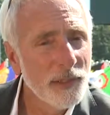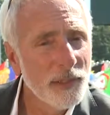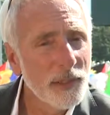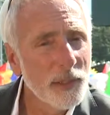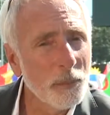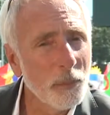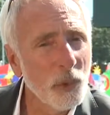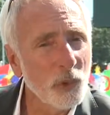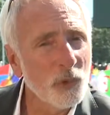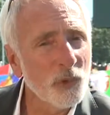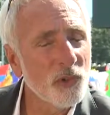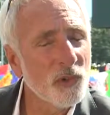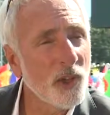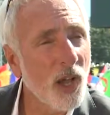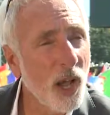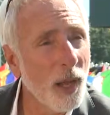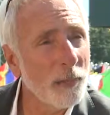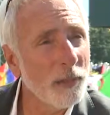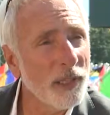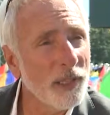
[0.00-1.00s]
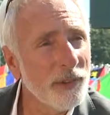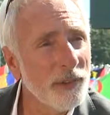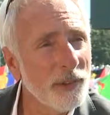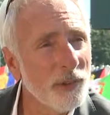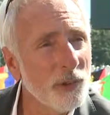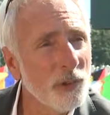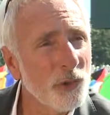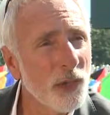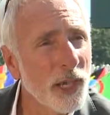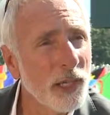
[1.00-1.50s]
the most dominant
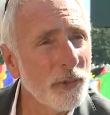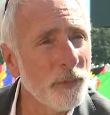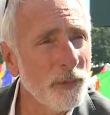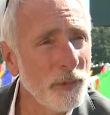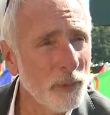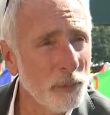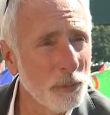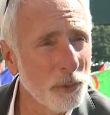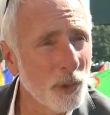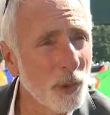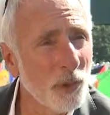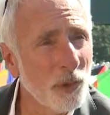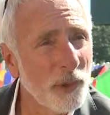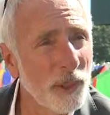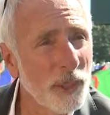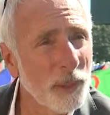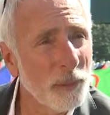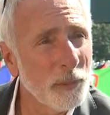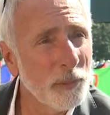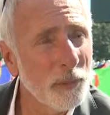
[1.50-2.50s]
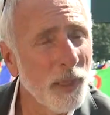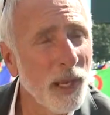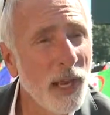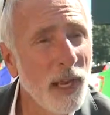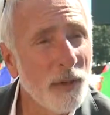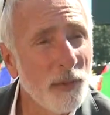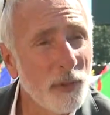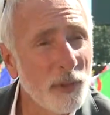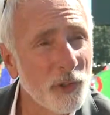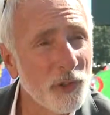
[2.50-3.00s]
track and field program
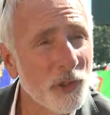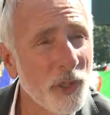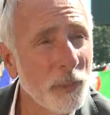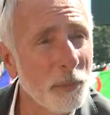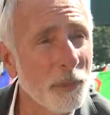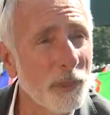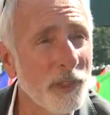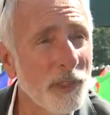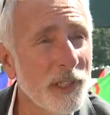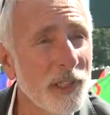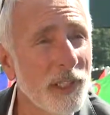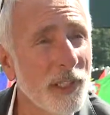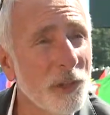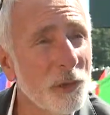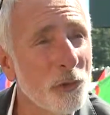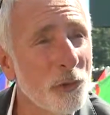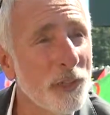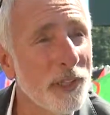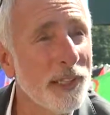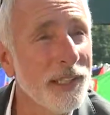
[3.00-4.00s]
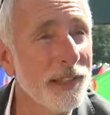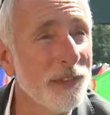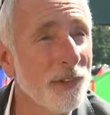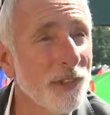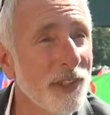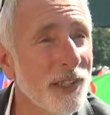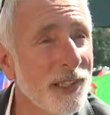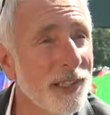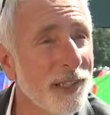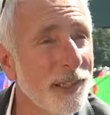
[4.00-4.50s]
ever assembled in the history of the
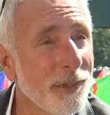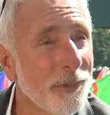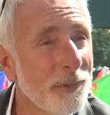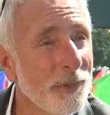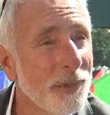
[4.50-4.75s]
NCAA,